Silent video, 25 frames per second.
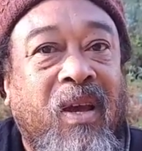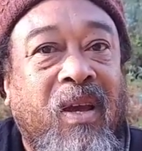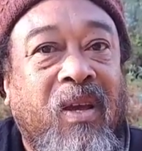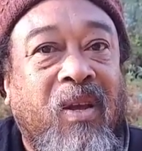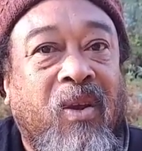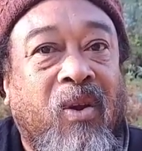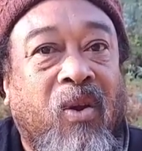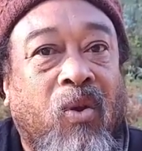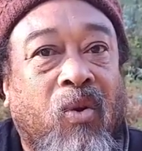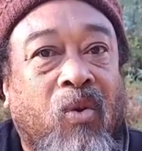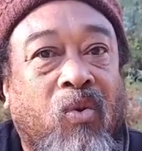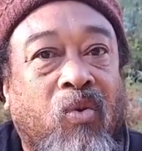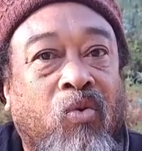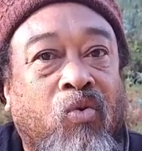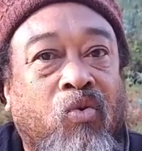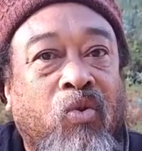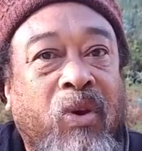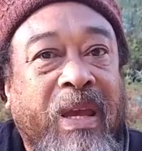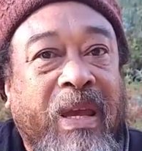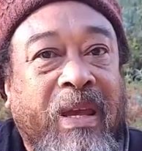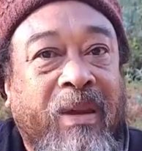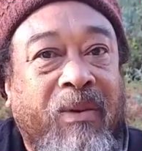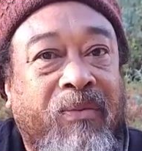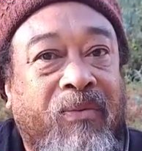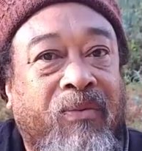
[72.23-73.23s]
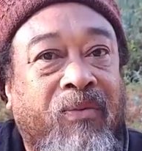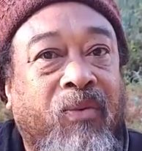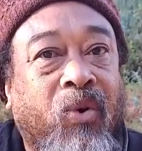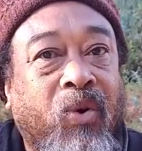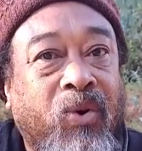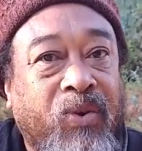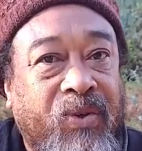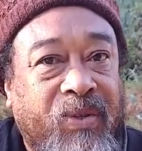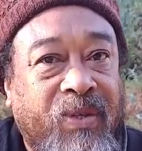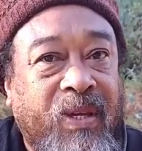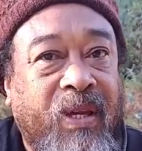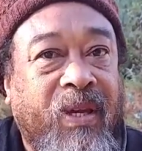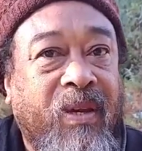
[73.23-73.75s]

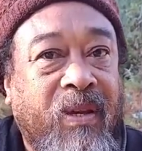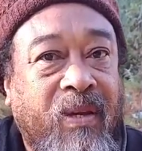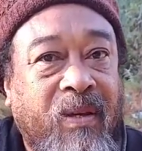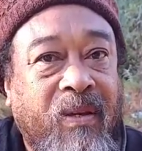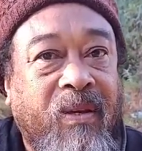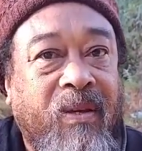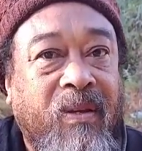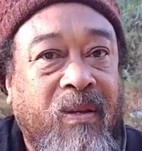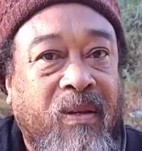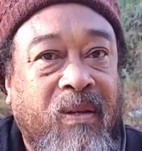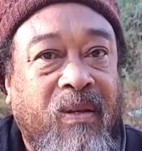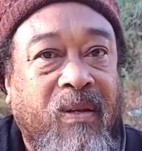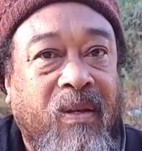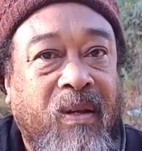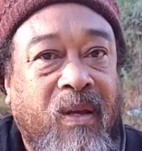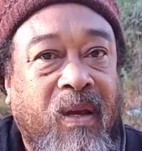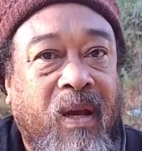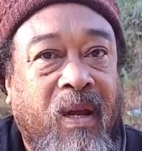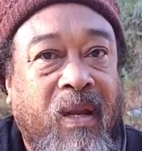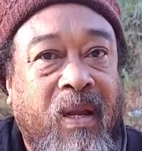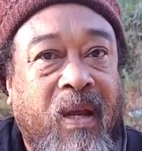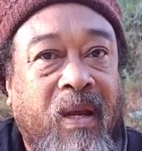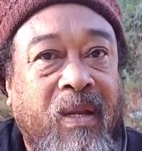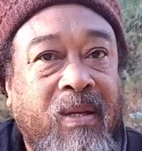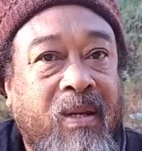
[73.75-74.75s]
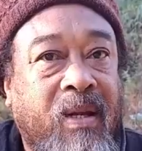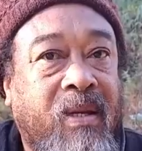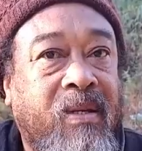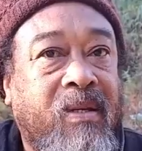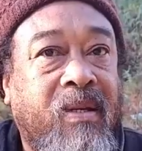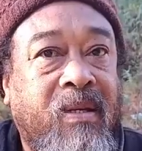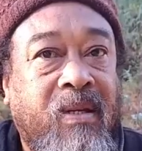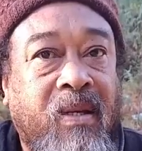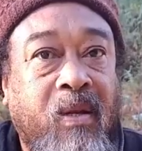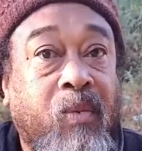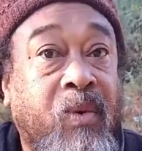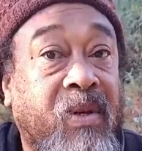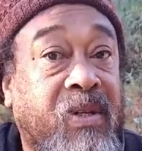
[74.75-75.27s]
reinforcing an
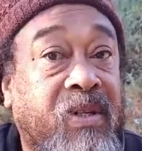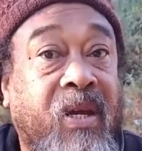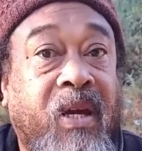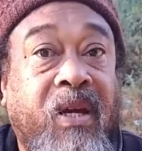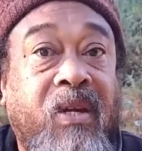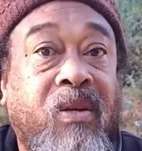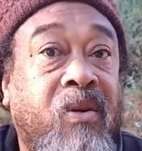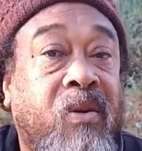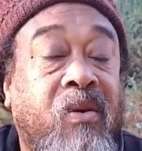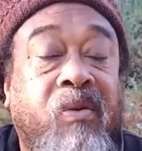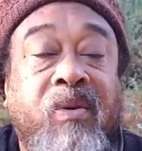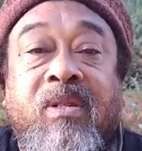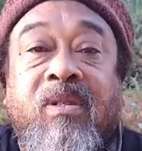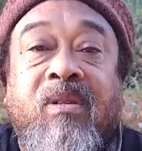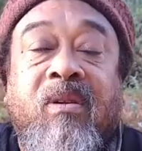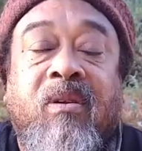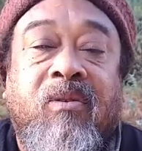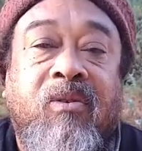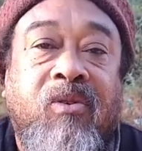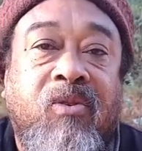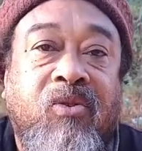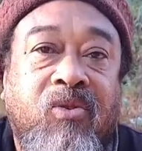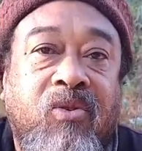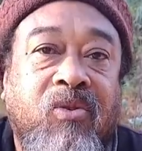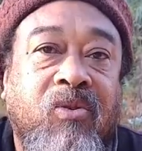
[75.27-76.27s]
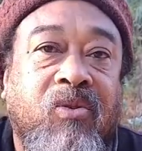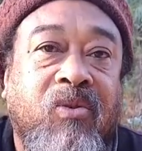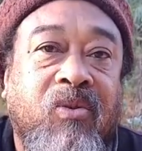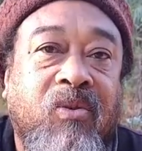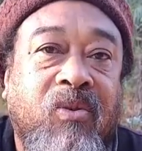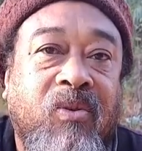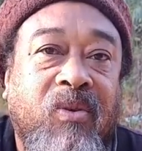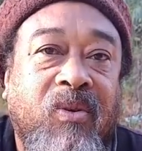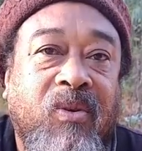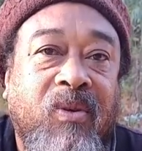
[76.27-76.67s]
identity which I know is not true.